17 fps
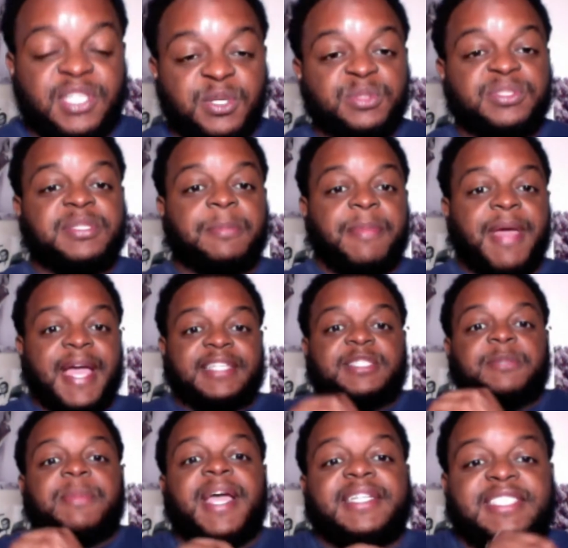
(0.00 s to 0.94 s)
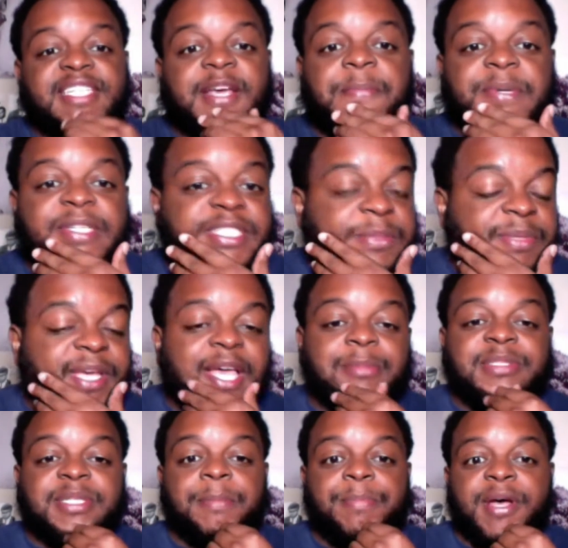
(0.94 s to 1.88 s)
losing back to back championship
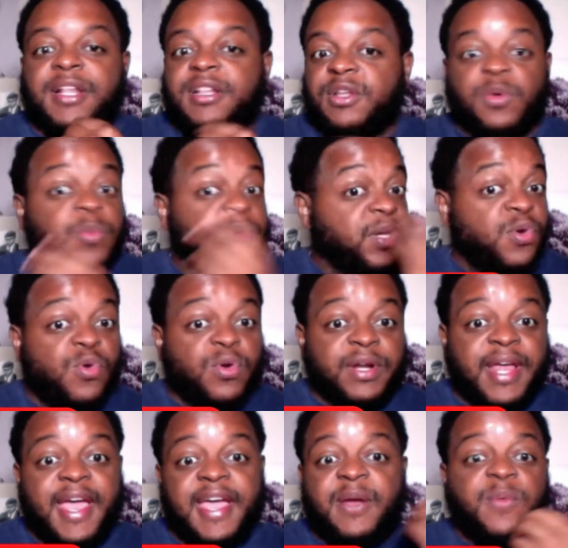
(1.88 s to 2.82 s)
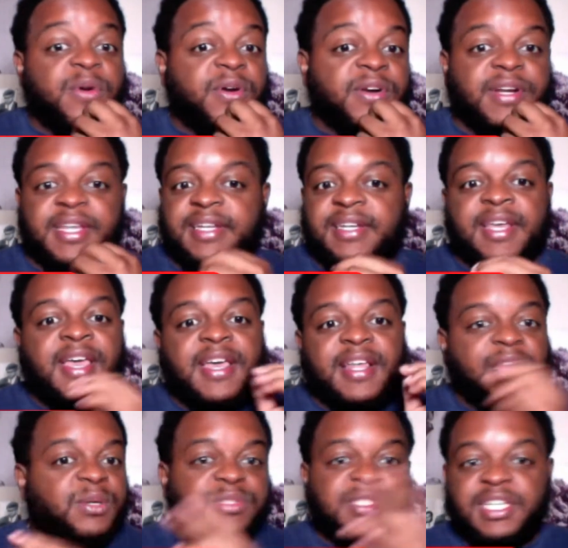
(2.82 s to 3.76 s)
games at Butler with Gordon Hayward and
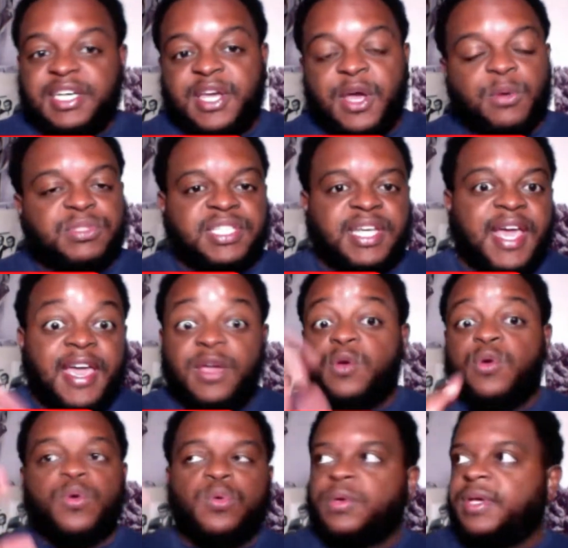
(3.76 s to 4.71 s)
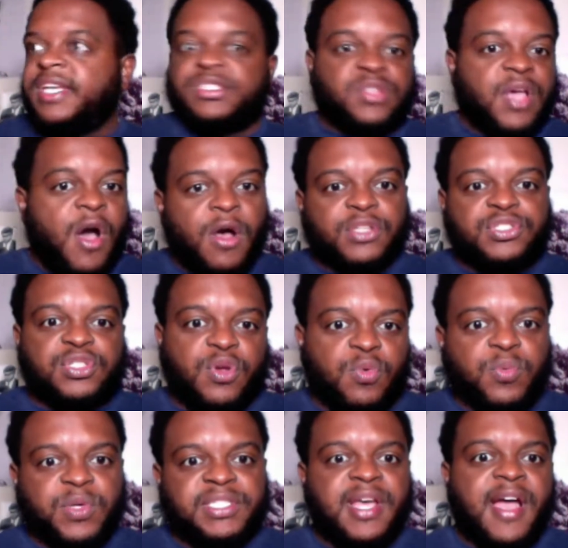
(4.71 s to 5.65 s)
losing to Coach K, who is also
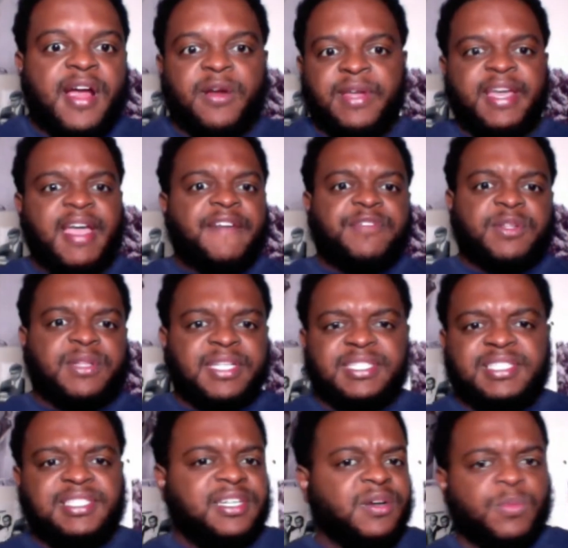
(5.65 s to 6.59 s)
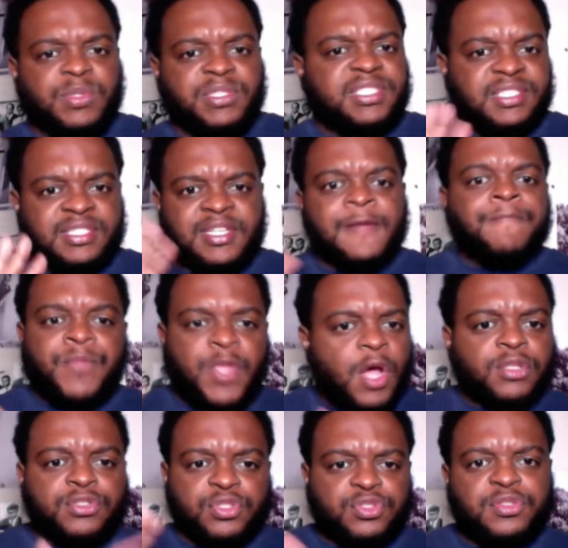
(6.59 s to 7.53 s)
retiring after this year, which is
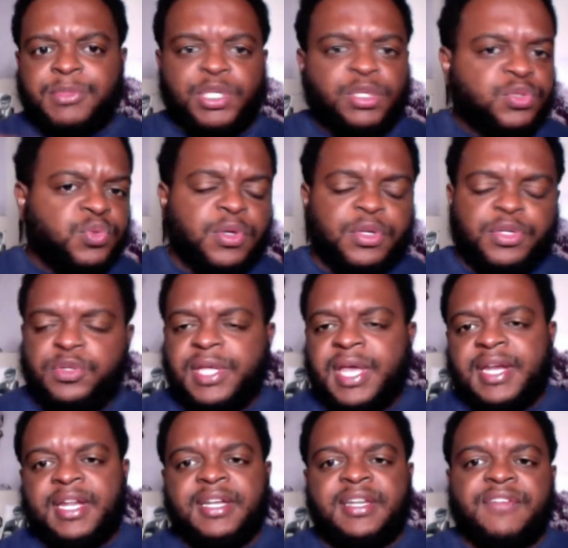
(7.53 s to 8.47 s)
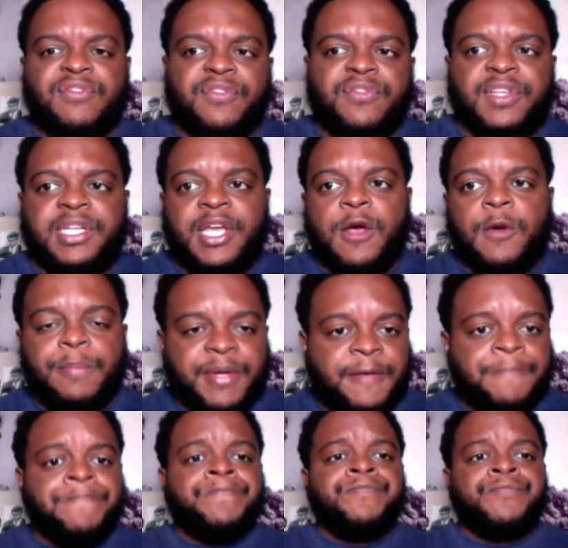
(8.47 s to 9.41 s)
also some news. We'll do that in a different video.
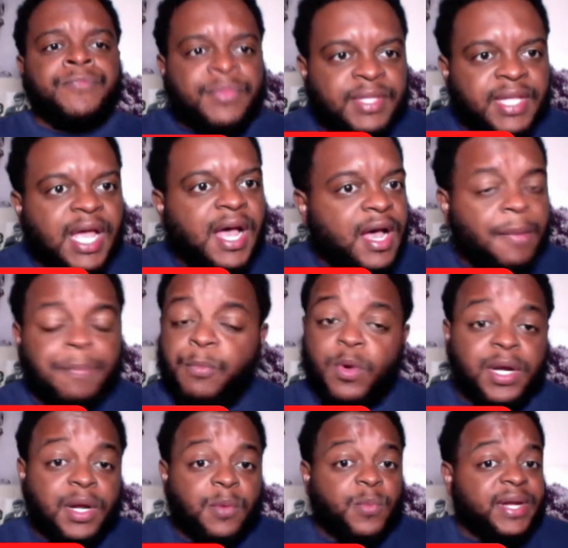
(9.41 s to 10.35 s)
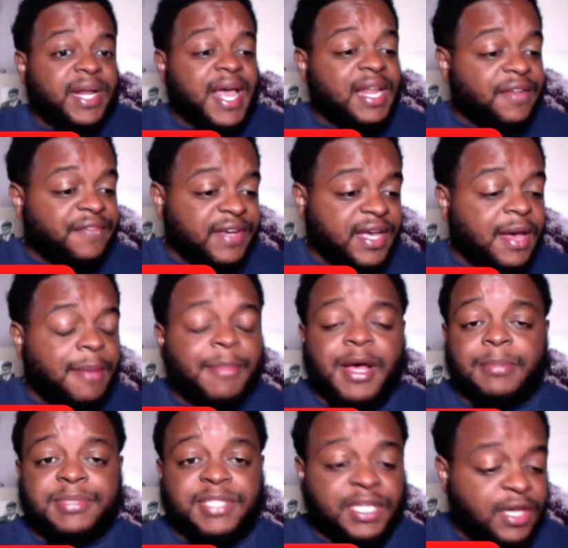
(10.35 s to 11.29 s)
But uh, what a, what a hell of a come
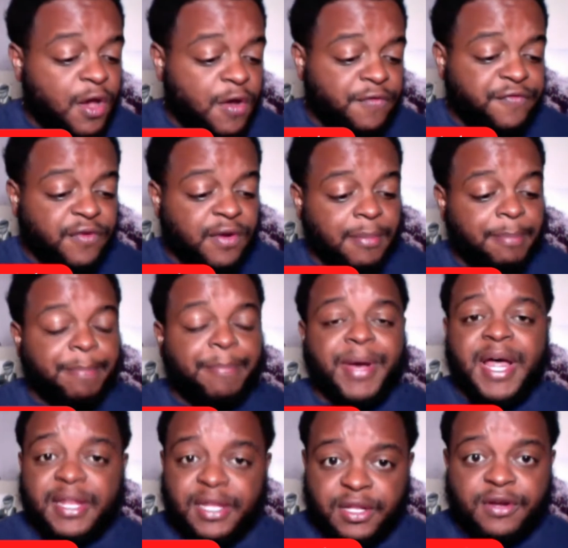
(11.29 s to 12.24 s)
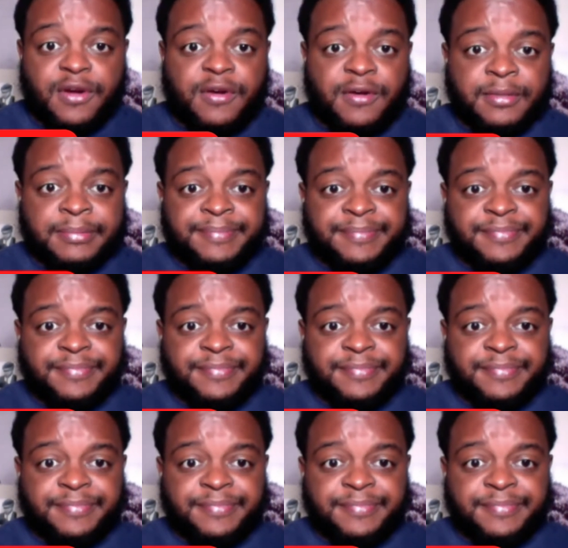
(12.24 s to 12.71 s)
up to go from Butler